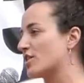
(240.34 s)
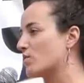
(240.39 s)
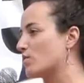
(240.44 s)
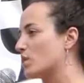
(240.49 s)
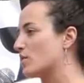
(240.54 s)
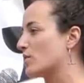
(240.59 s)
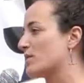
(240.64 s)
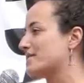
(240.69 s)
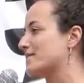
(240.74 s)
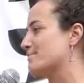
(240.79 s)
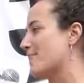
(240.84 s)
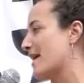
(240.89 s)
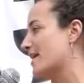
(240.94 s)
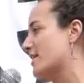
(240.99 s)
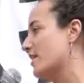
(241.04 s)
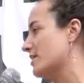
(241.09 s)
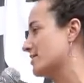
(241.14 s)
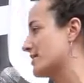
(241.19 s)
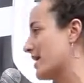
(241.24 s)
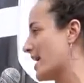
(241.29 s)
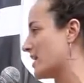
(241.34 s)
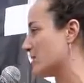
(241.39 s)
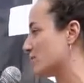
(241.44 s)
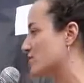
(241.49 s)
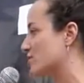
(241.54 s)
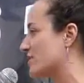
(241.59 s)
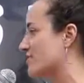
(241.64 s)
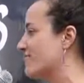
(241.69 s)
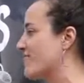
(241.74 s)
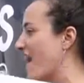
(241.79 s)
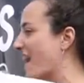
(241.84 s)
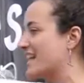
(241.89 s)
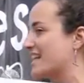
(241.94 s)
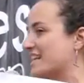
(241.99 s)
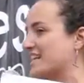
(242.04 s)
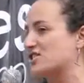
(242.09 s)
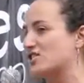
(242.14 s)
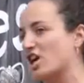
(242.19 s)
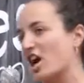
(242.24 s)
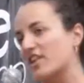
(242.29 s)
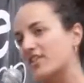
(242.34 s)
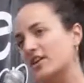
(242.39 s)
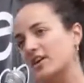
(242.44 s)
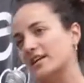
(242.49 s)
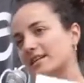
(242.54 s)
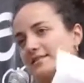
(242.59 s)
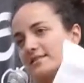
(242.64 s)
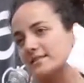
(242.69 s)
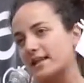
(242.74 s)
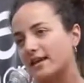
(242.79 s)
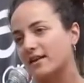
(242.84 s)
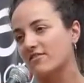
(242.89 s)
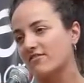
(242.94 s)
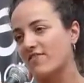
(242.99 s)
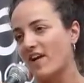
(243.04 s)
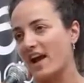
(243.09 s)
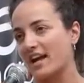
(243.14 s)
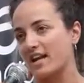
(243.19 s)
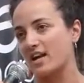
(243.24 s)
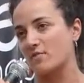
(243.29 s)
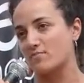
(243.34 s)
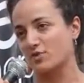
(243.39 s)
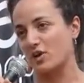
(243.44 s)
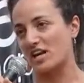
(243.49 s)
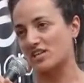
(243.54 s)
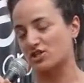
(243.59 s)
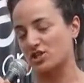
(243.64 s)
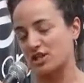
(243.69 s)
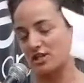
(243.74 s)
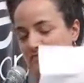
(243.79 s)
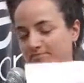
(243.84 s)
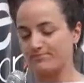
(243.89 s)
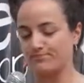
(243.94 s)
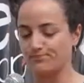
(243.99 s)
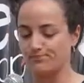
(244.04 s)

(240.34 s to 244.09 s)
that we would spend our energy fighting each other instead of fighting oppression.